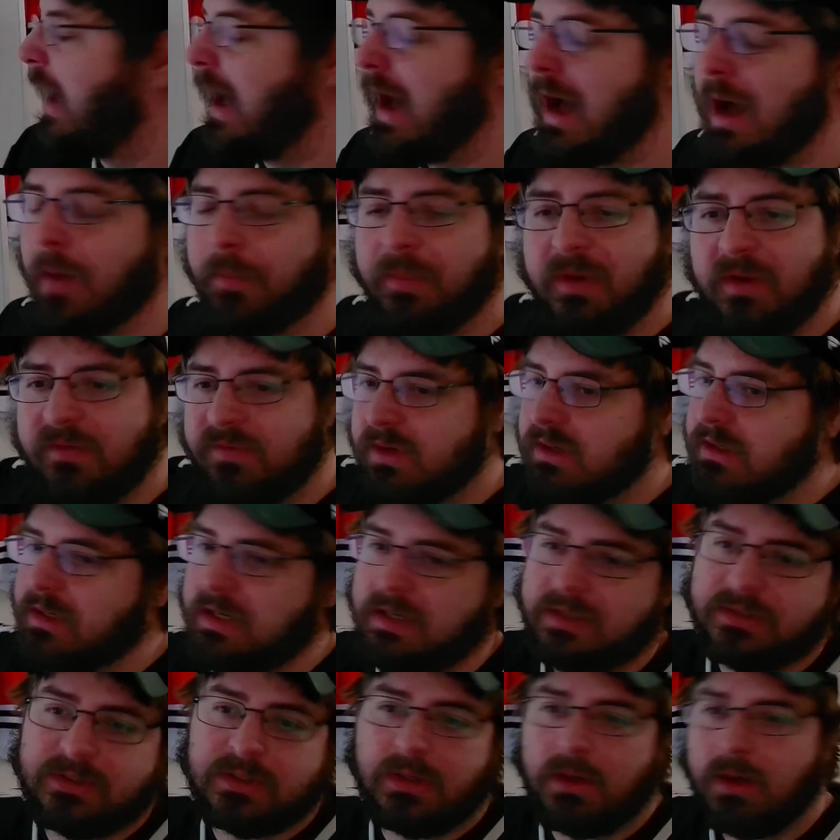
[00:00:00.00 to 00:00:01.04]
If you need
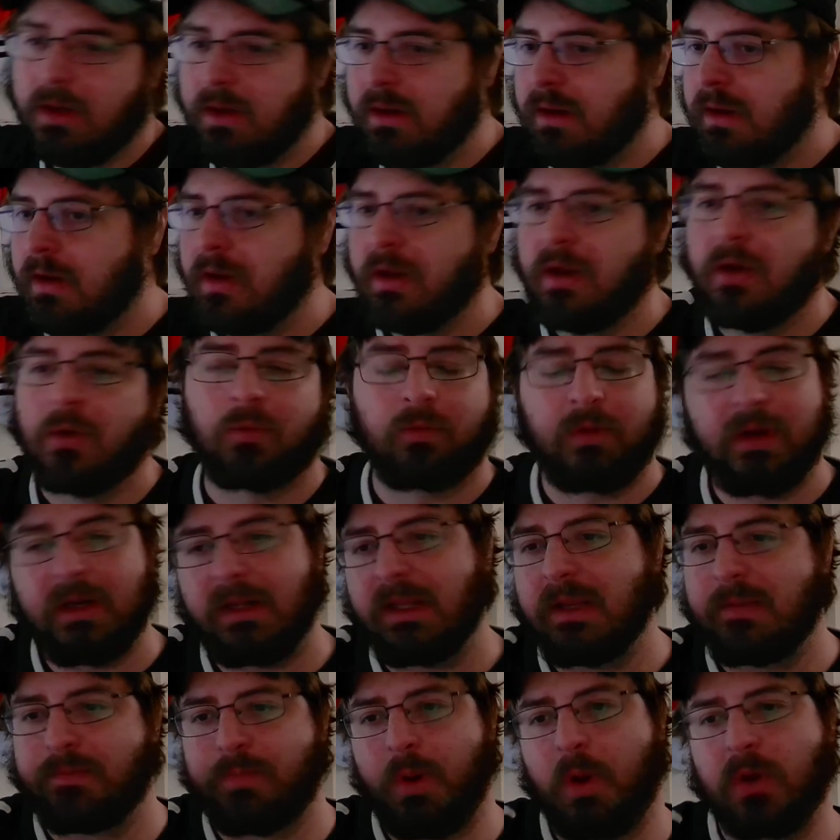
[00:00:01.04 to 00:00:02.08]
to really
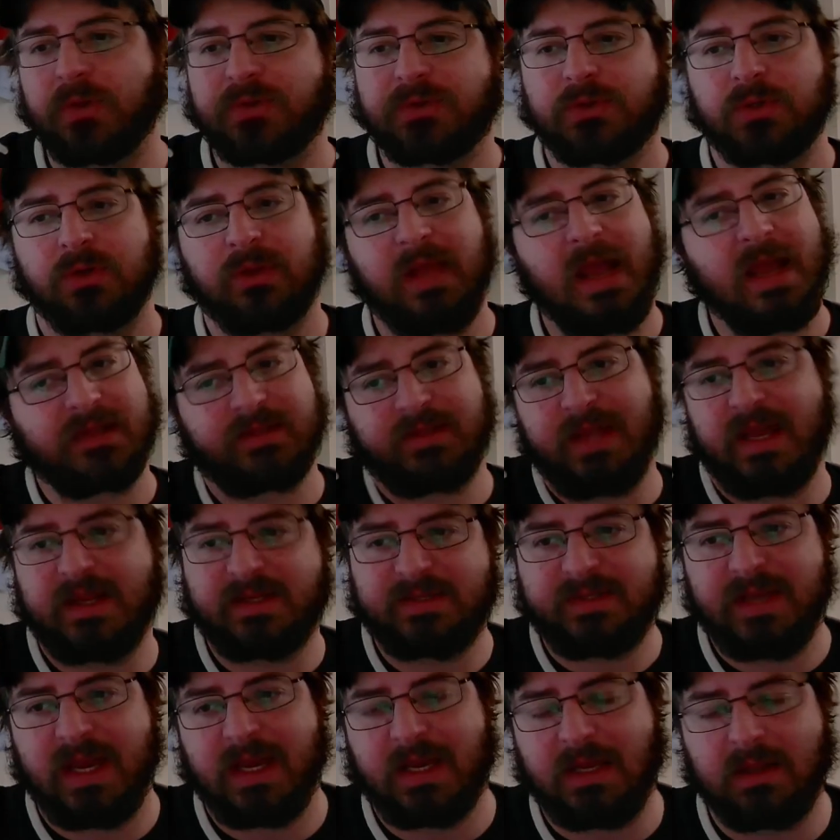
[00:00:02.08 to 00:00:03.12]
bolster that
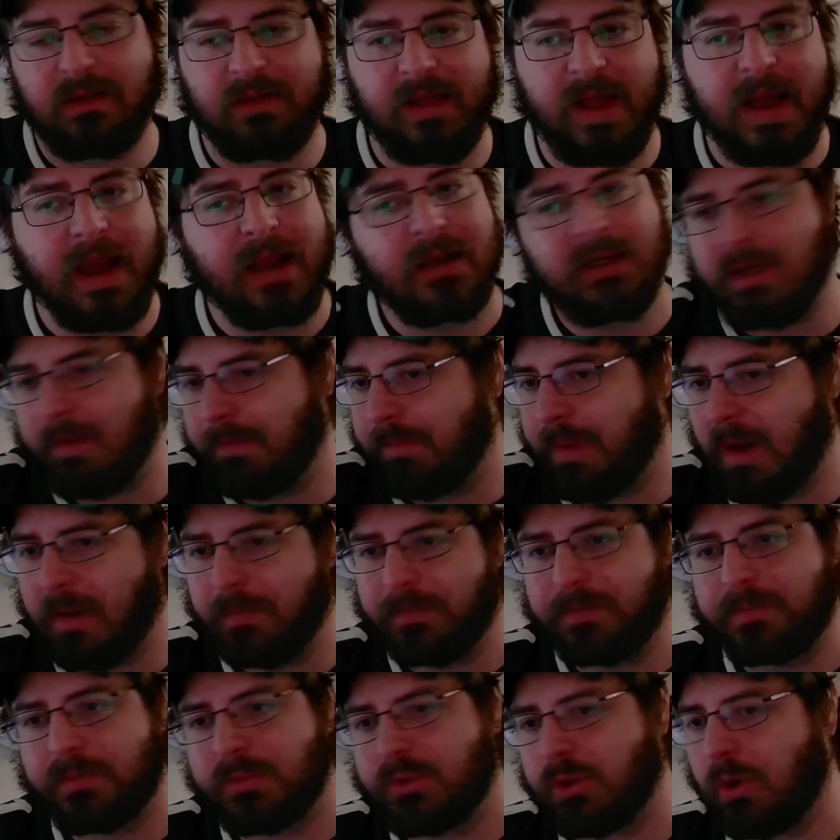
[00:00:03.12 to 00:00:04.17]
second line, you bump
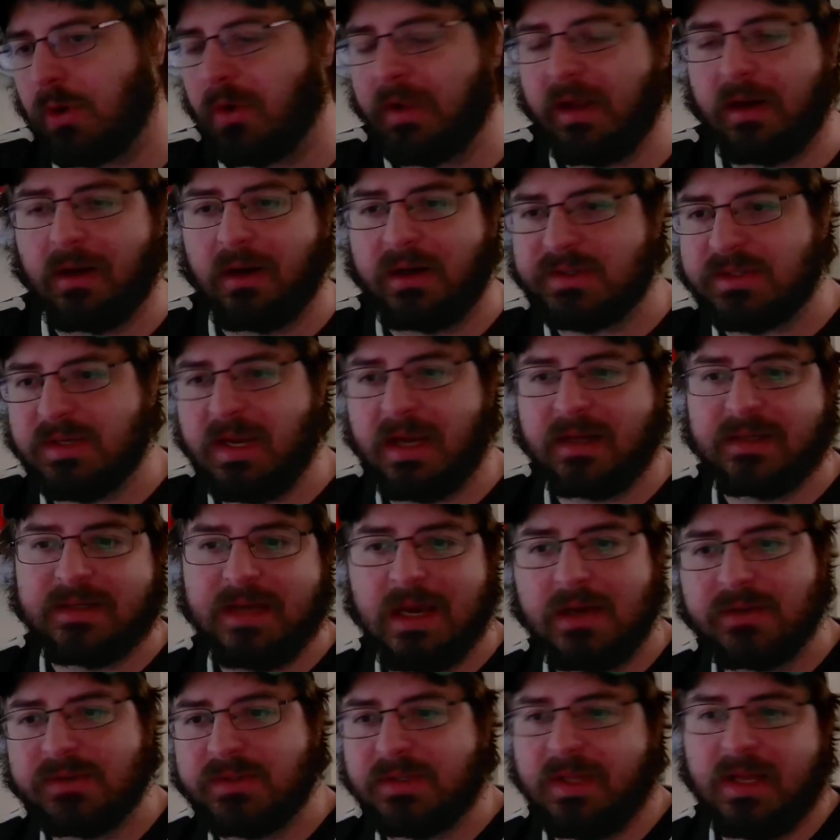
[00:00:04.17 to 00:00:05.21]
Joel Eriksson down to
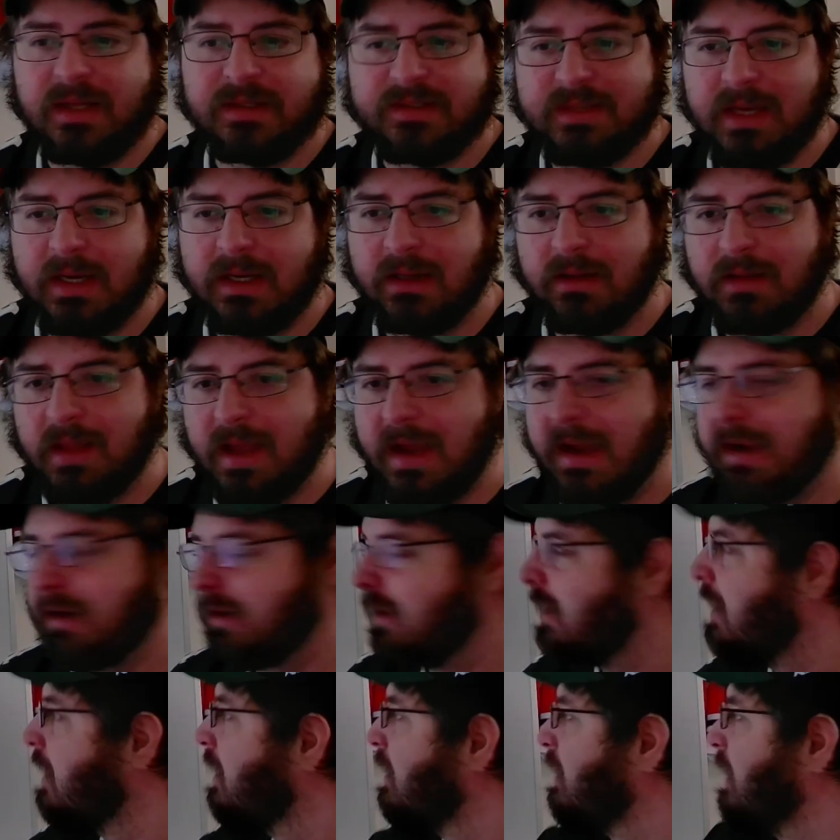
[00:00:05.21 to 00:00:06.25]
that second line.
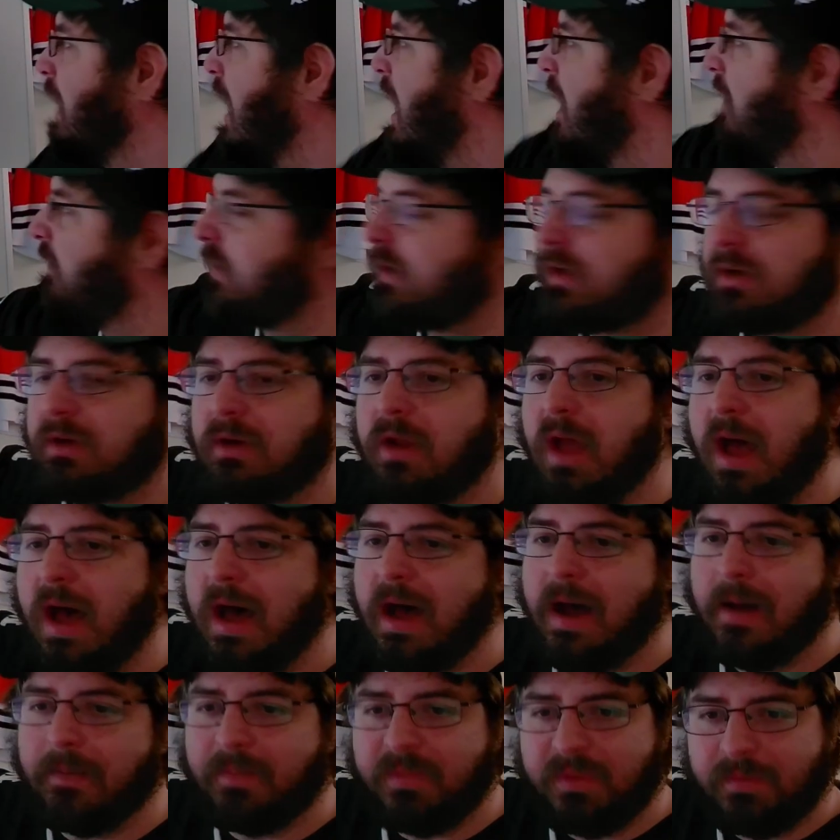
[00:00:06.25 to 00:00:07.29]
You have
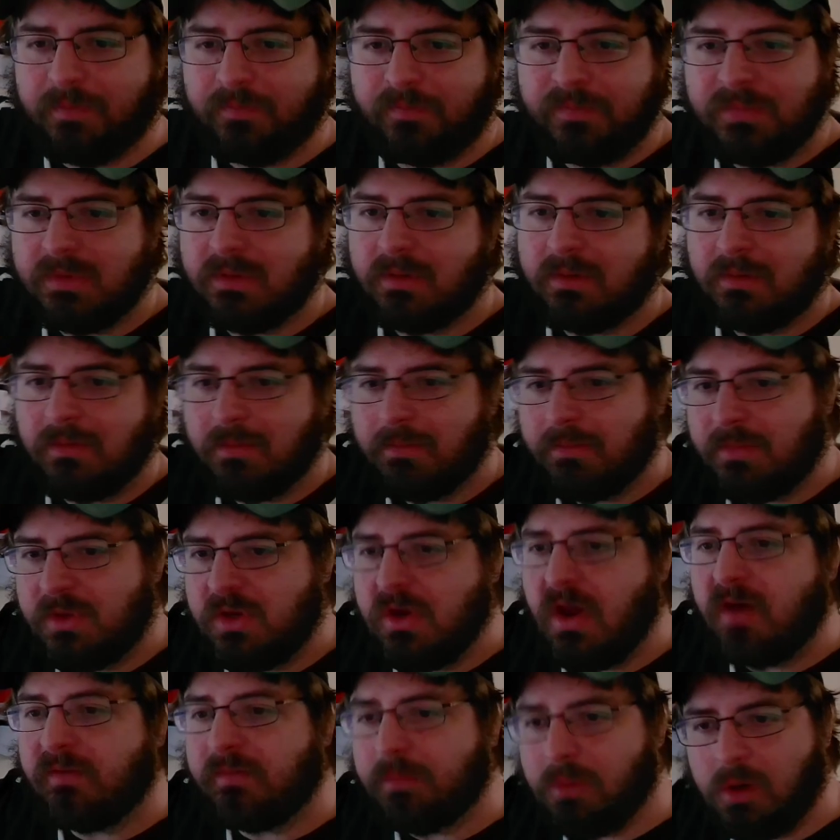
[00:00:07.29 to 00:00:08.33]

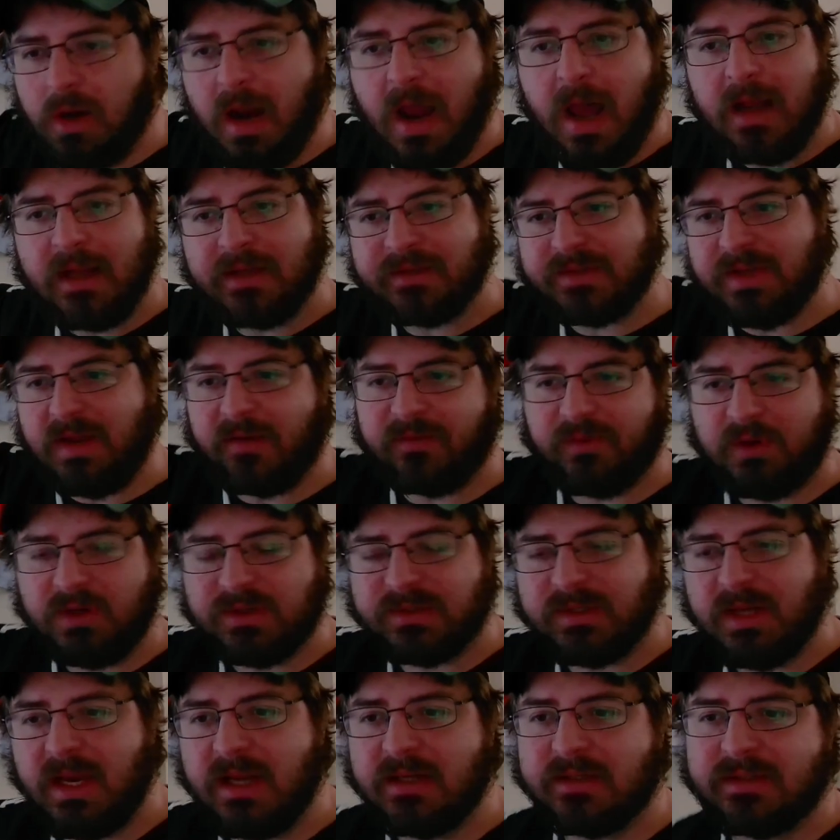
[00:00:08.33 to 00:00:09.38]
Marat as that first
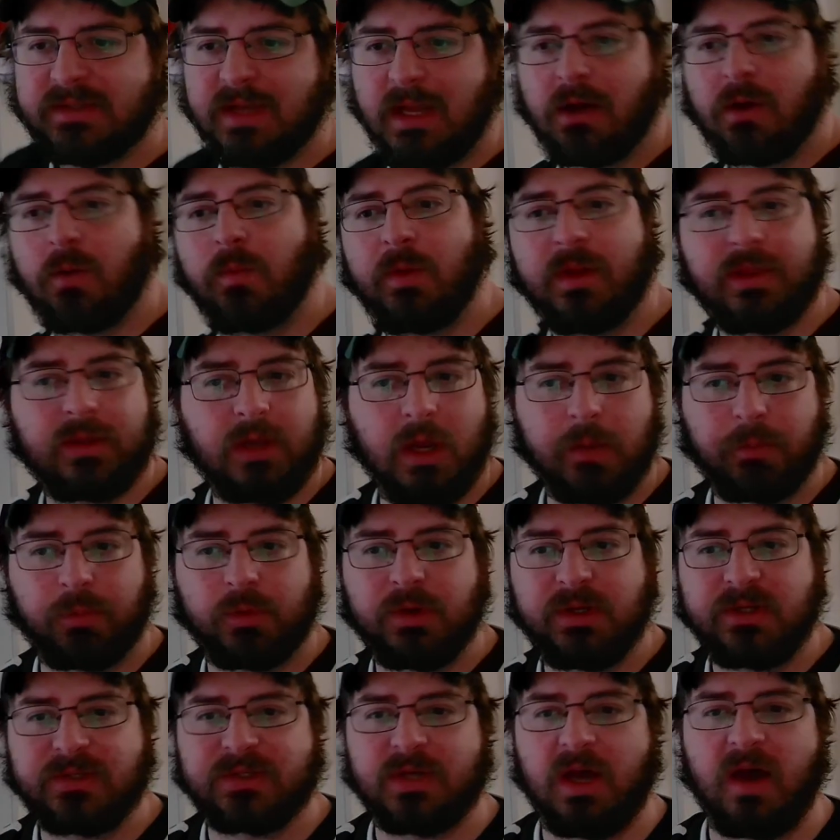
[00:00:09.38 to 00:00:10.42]
line center with
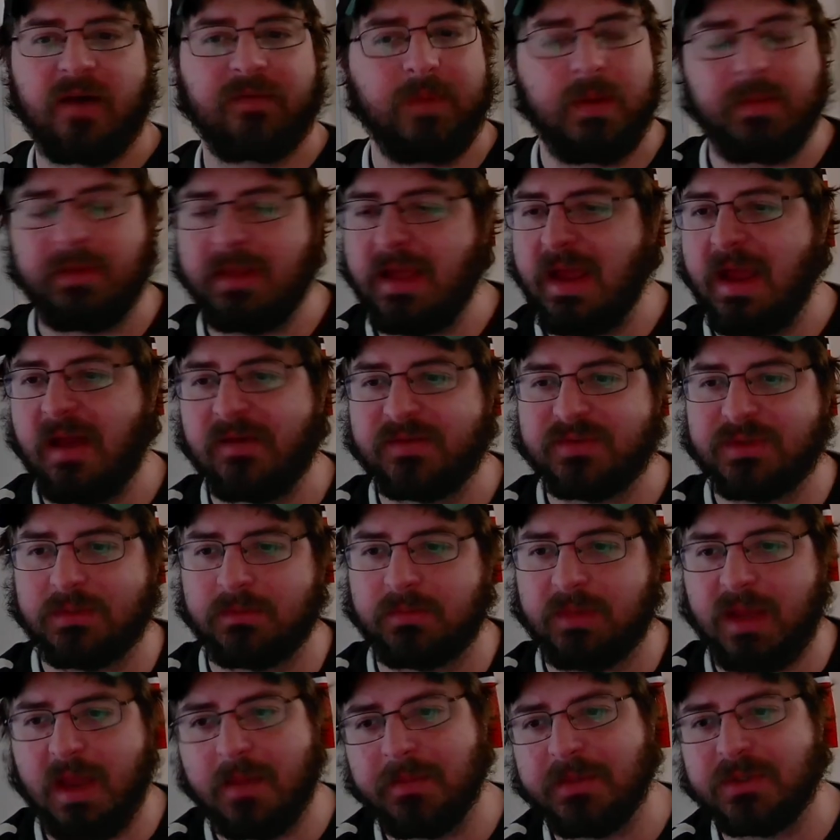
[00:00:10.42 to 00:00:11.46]
Kaprizov. Maybe they have some
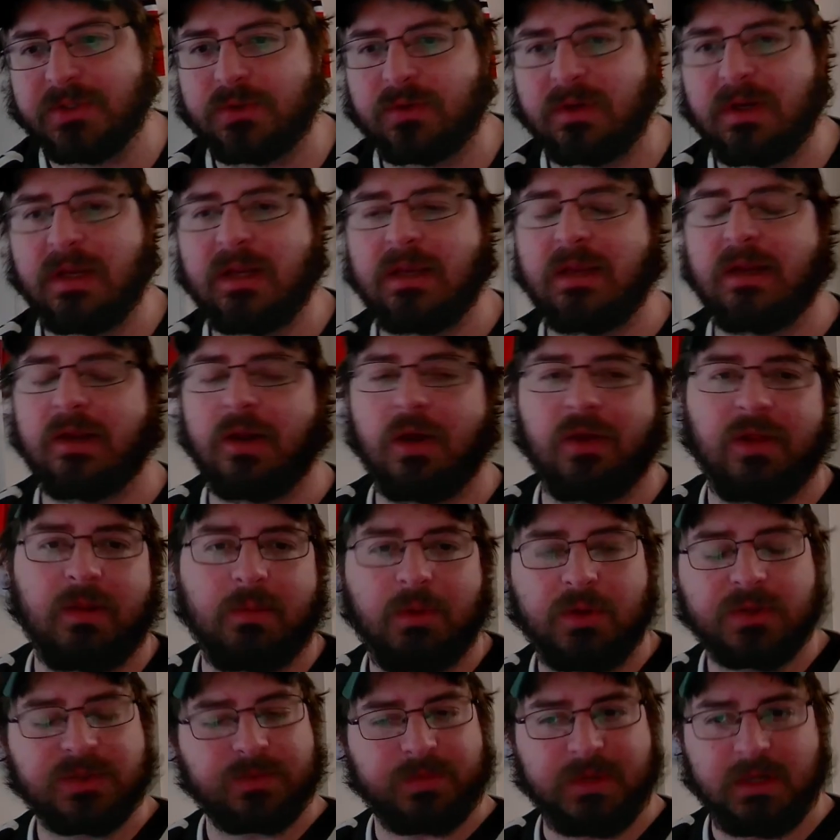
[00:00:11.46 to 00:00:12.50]
chemistry. They both
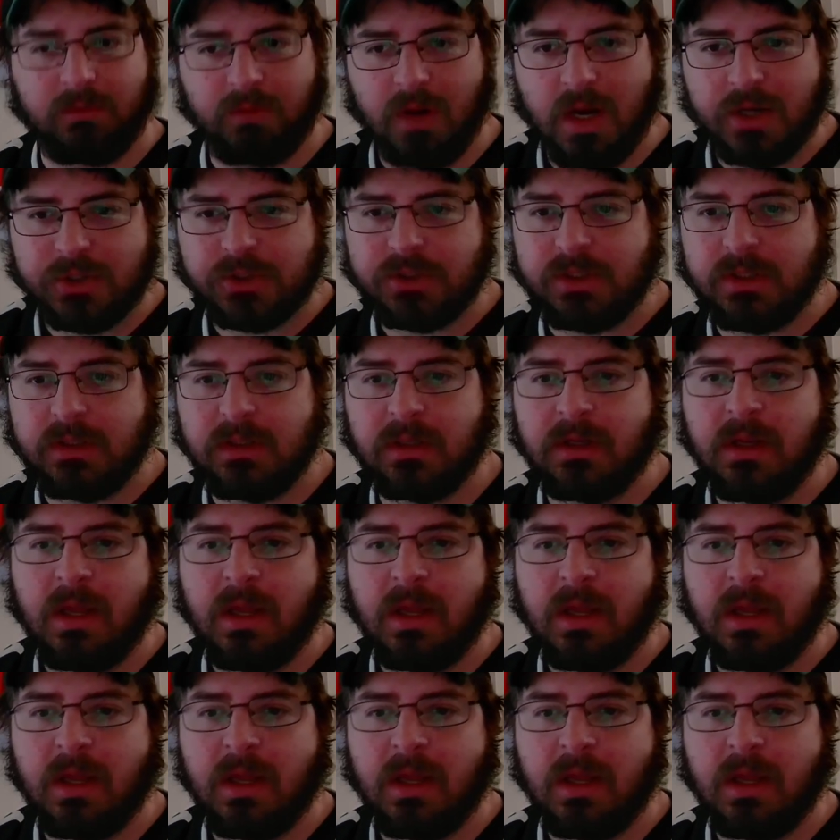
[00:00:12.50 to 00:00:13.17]
speak Russian.